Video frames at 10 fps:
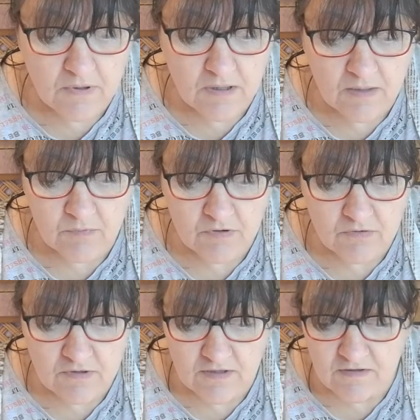and we couldn't
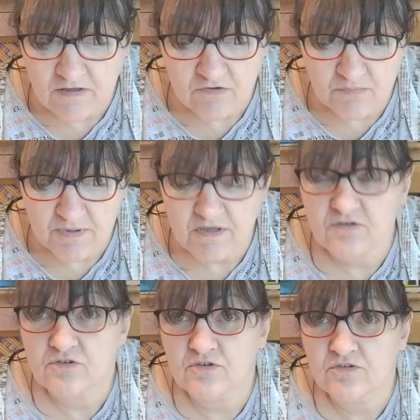get the one hundred by one
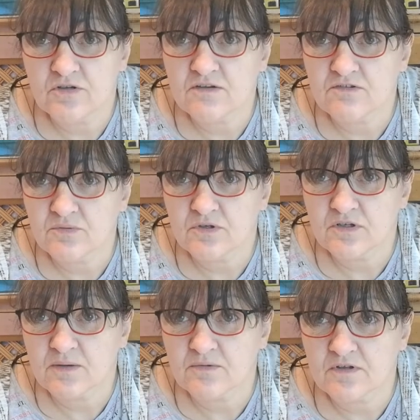hundred. So the nearest we could
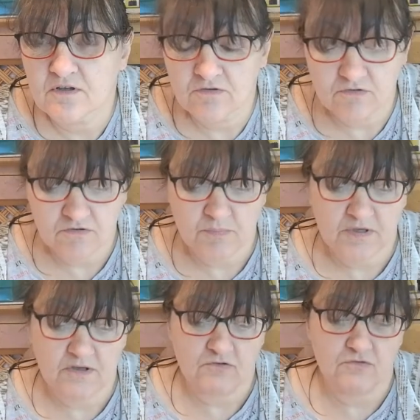get was one hundred by one
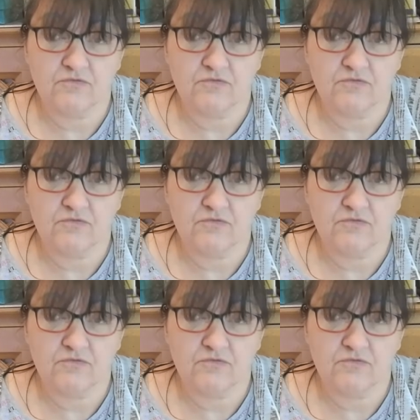hundred and